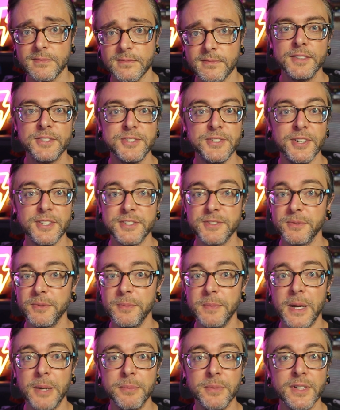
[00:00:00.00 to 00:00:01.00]
Just
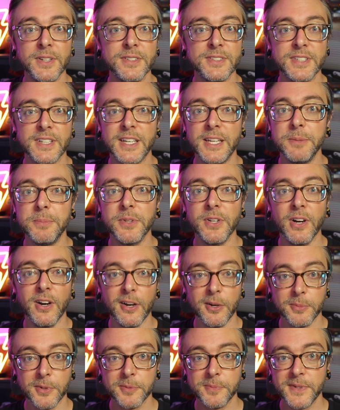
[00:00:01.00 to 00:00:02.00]
remember to keep your
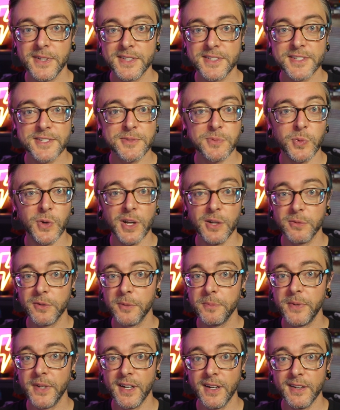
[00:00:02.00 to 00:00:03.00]
armor pieces well
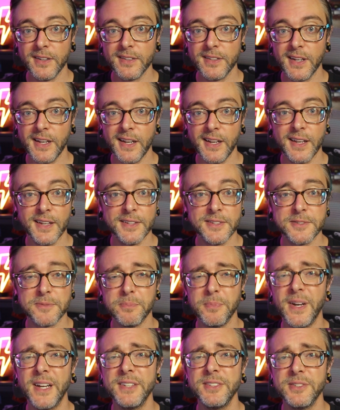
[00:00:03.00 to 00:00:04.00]
repaired and
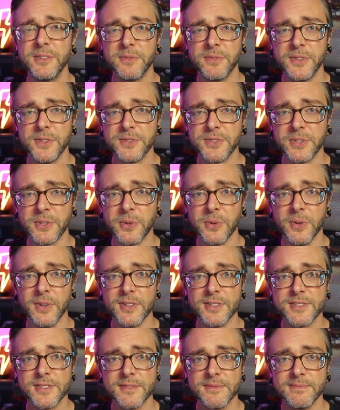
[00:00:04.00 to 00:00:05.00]
mind your fusion
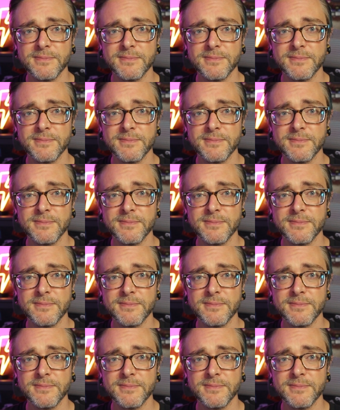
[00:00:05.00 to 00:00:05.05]
cores.